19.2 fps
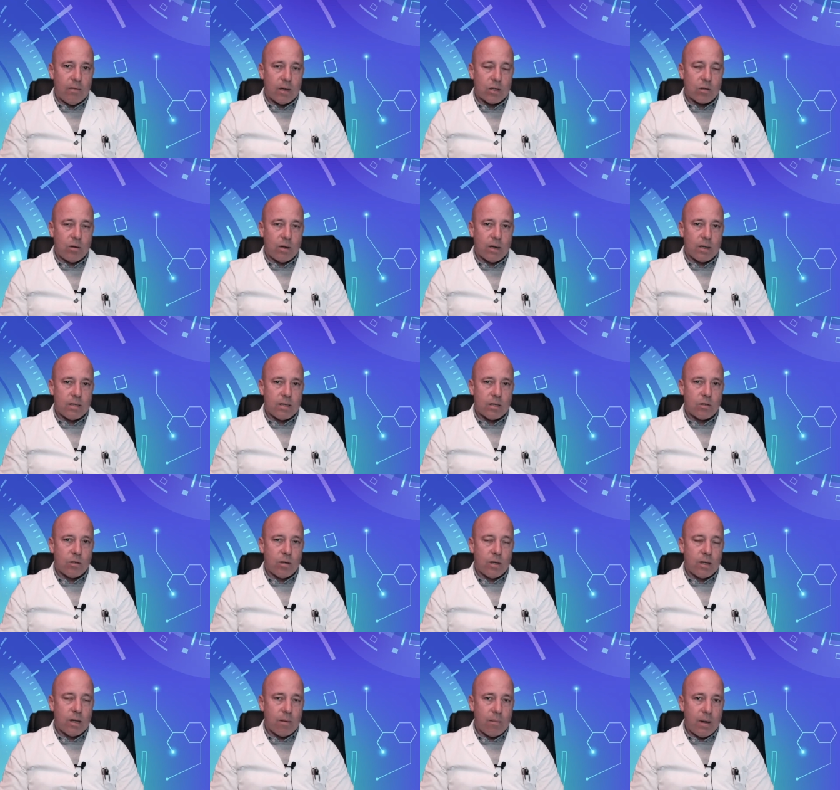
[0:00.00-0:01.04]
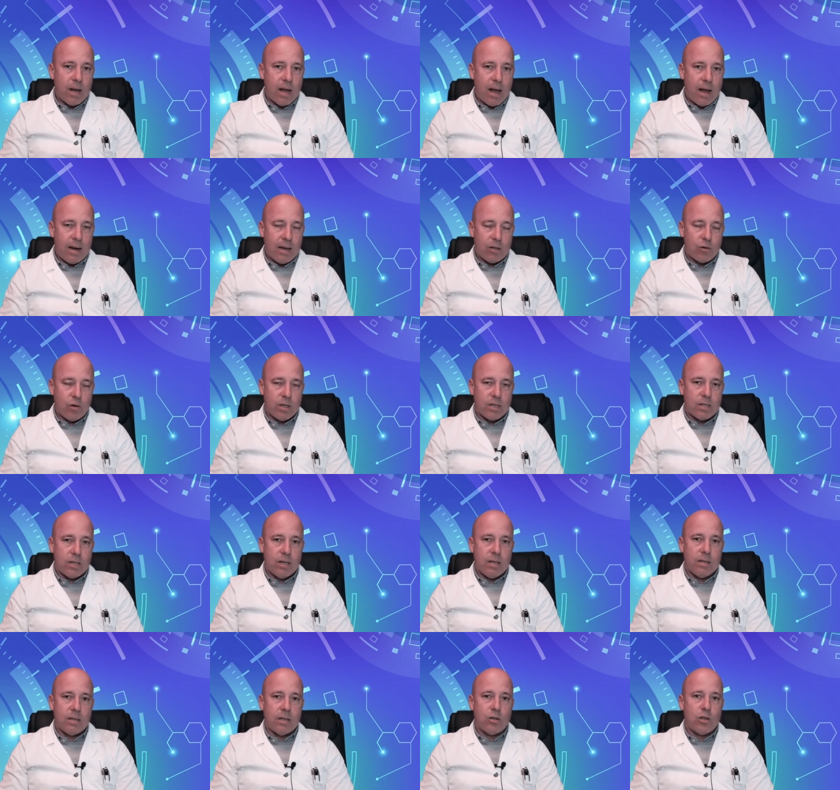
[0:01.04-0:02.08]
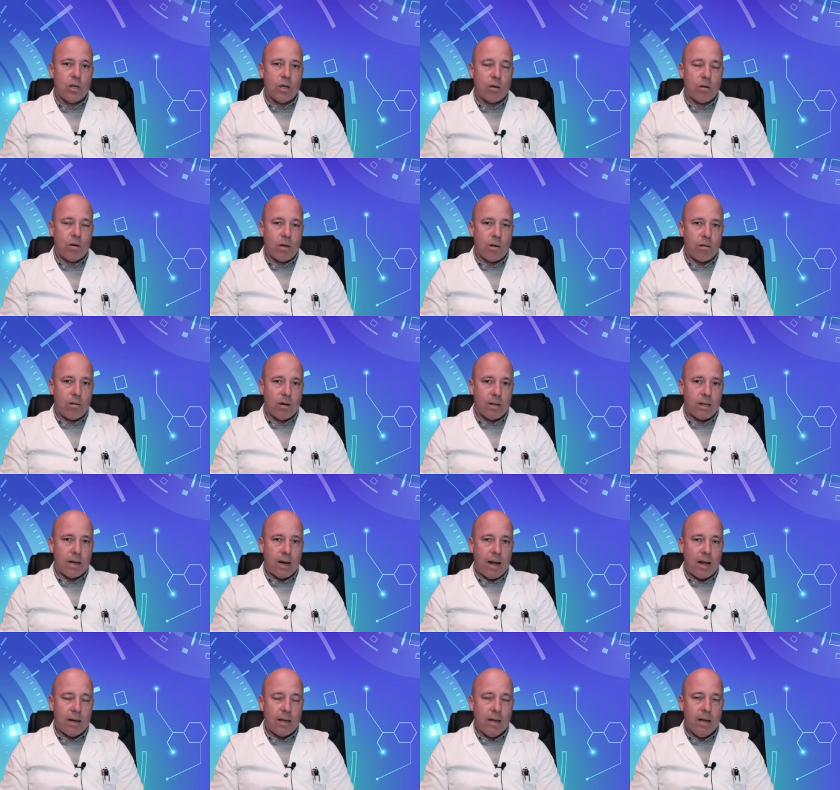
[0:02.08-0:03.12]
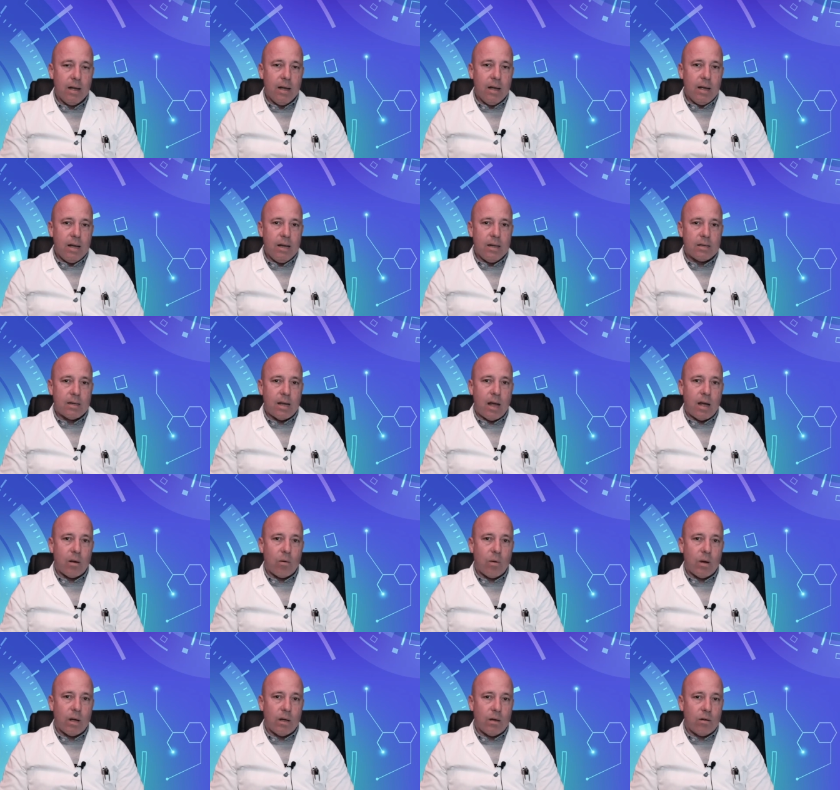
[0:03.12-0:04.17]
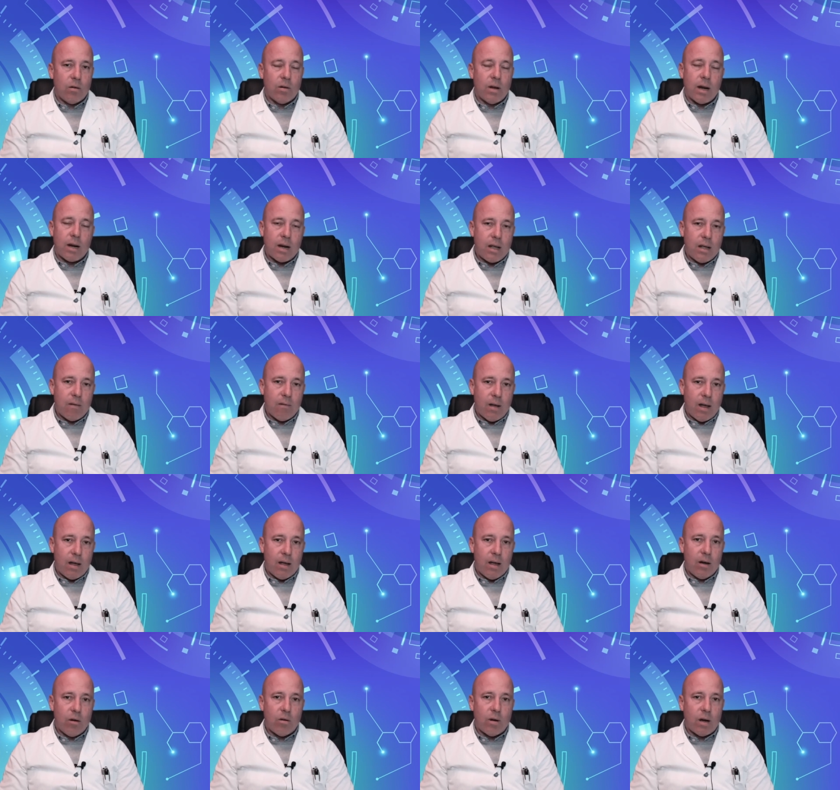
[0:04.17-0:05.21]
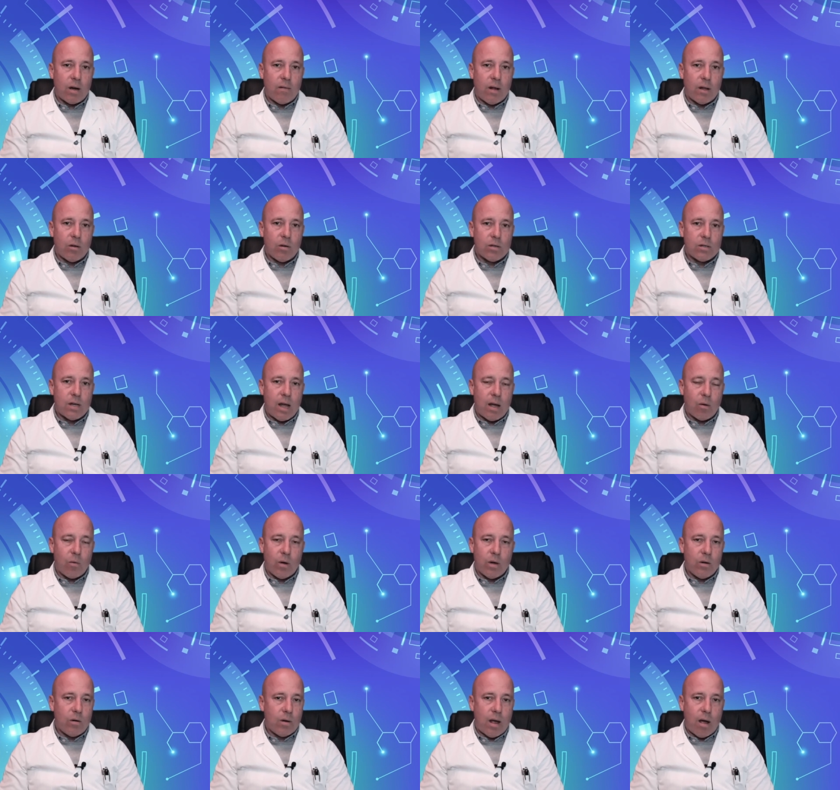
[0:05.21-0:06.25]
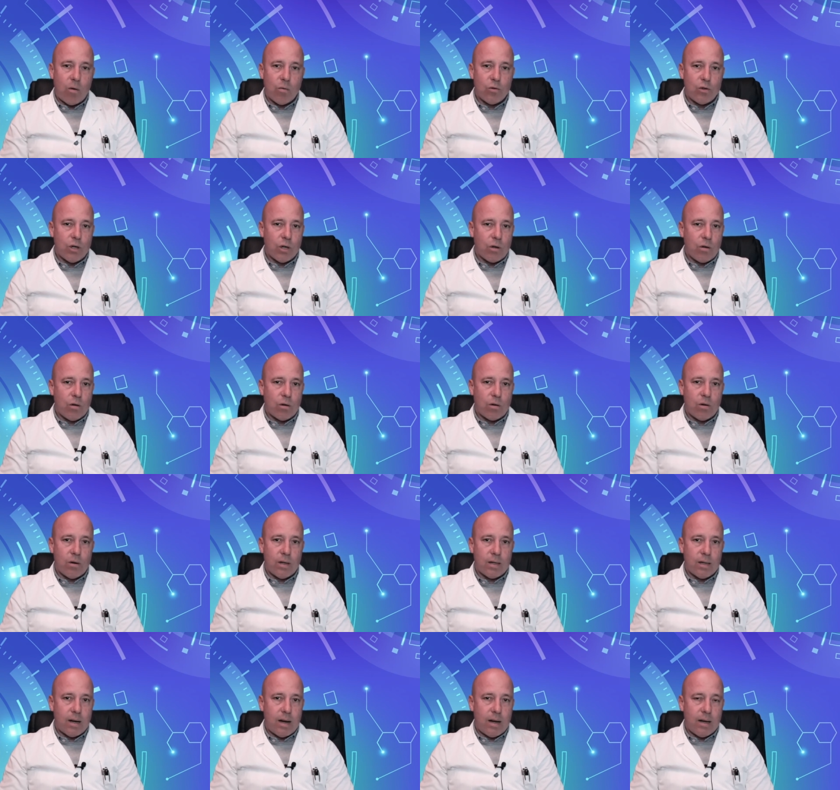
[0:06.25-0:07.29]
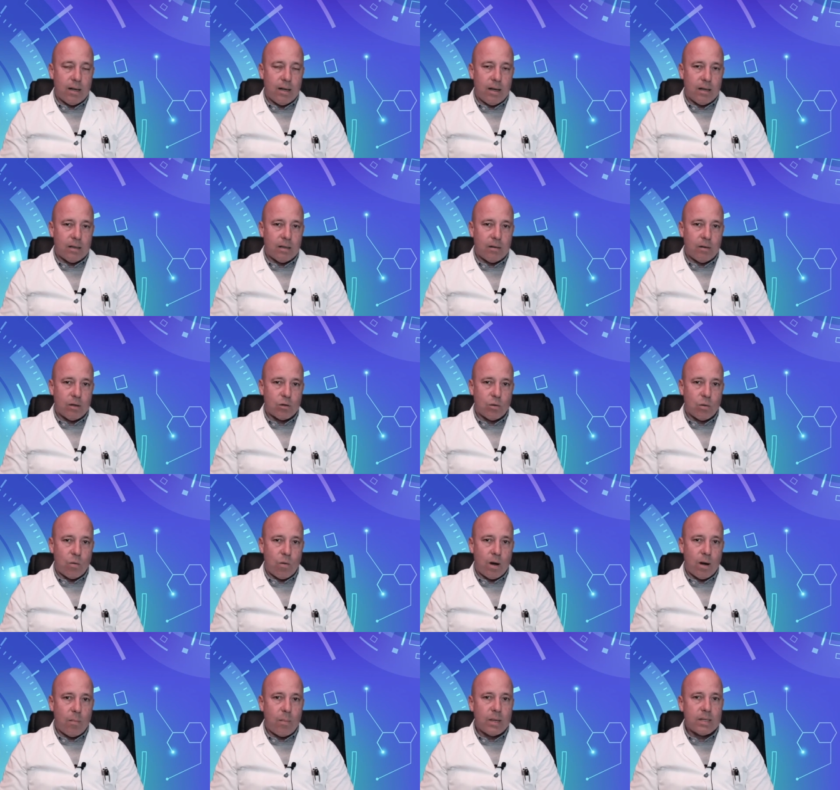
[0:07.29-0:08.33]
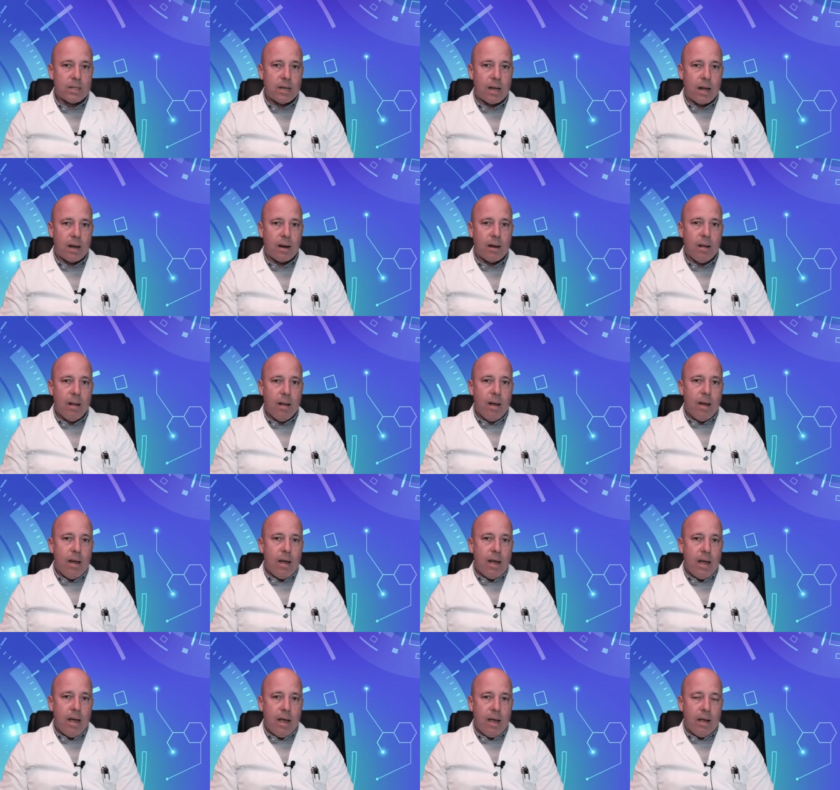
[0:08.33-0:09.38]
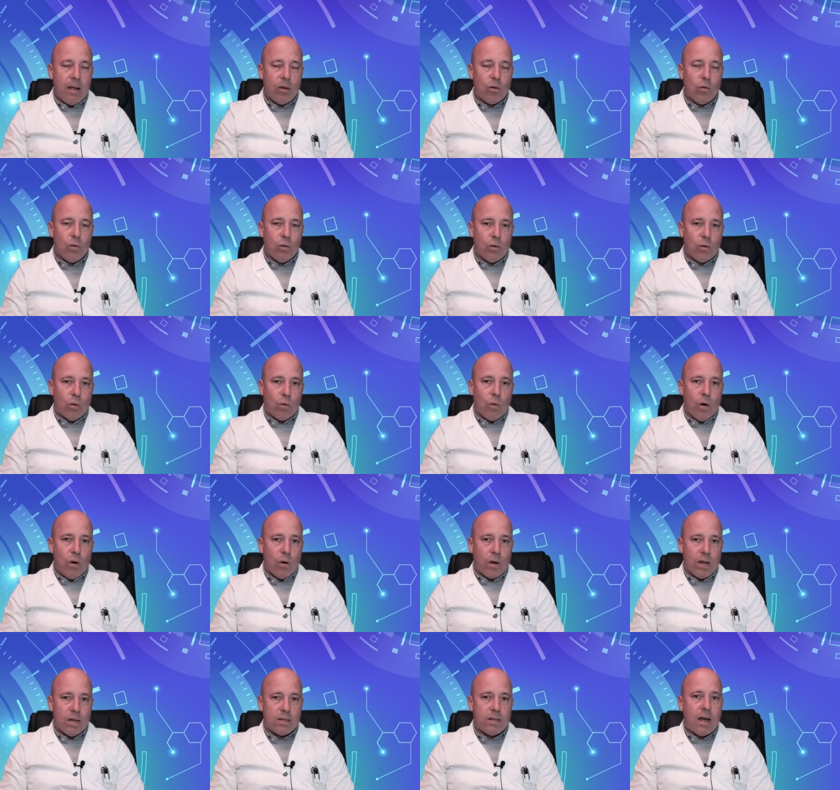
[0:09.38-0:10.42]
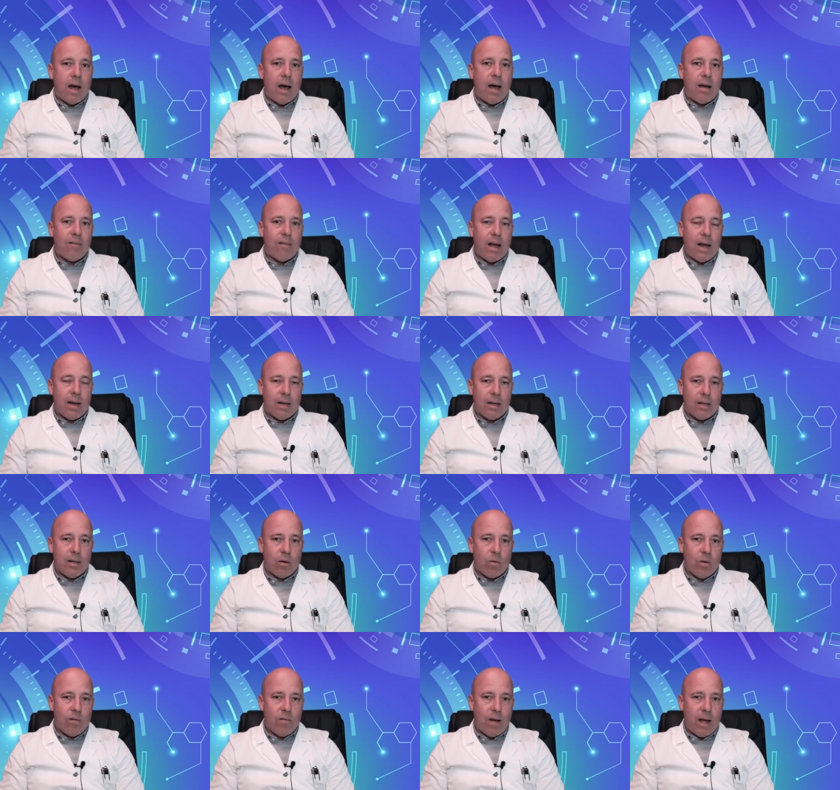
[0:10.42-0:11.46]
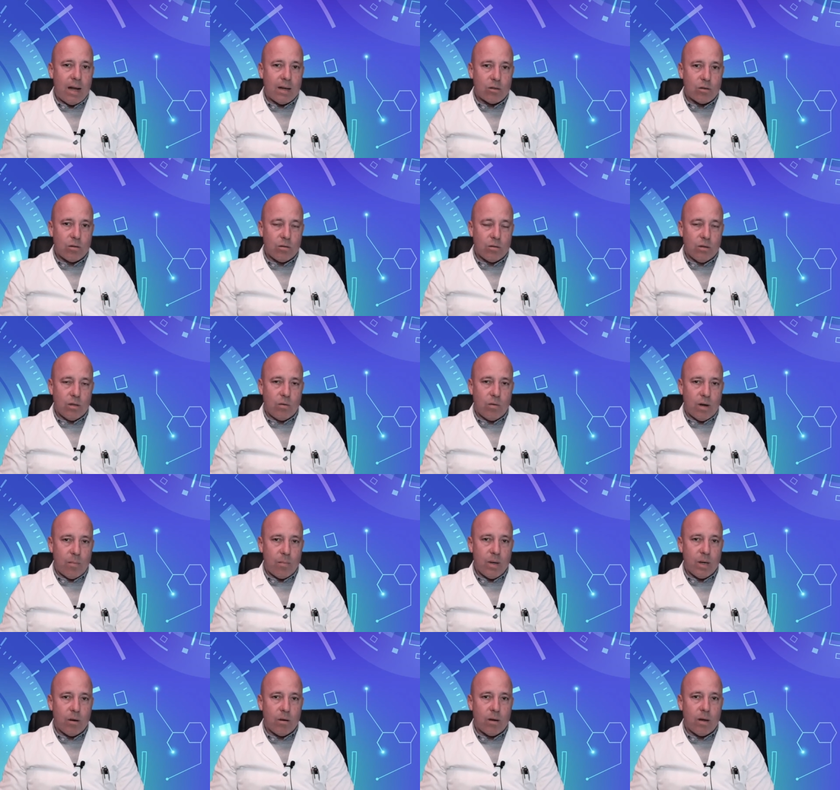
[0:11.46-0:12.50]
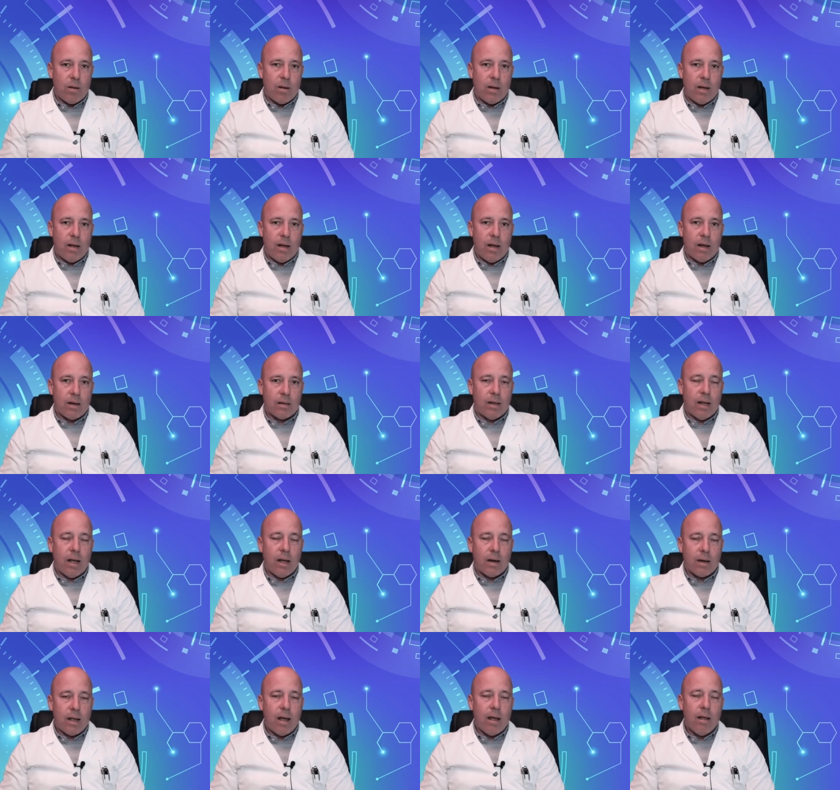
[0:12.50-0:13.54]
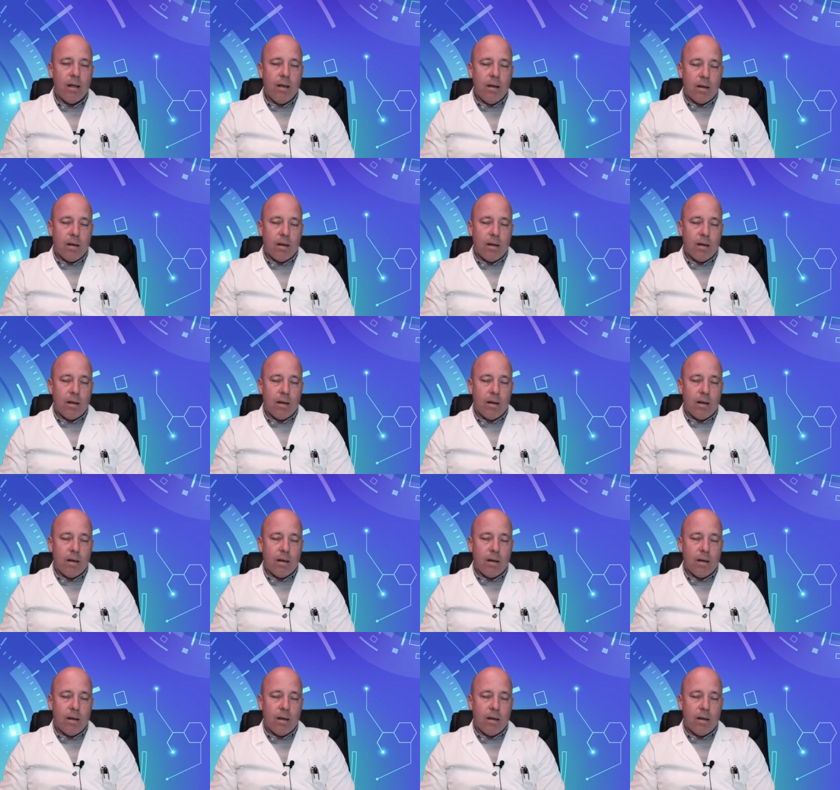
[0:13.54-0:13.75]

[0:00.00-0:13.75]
that is, without collateral circulation or blocked network of tiny blood vessels. The blood does not arrive because it does not have a collateral circulation